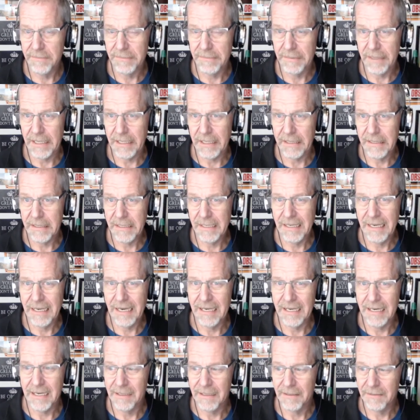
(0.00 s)
but you can
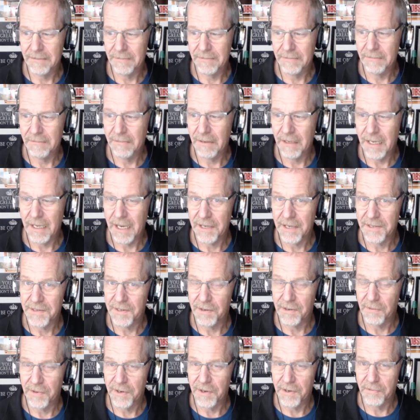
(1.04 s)
kind of guess
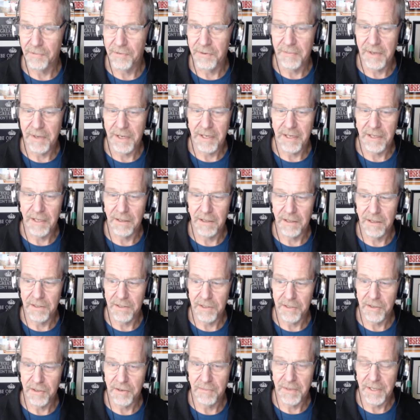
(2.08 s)
at what it would be on
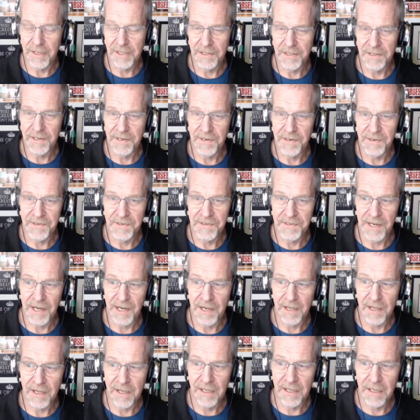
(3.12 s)
your ability to
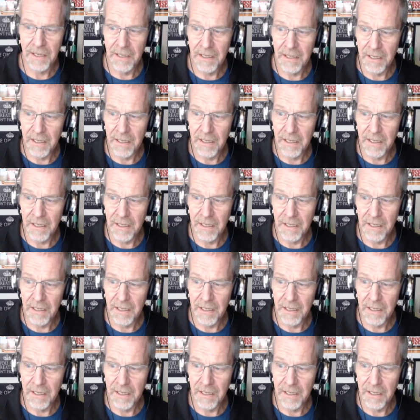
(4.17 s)
sell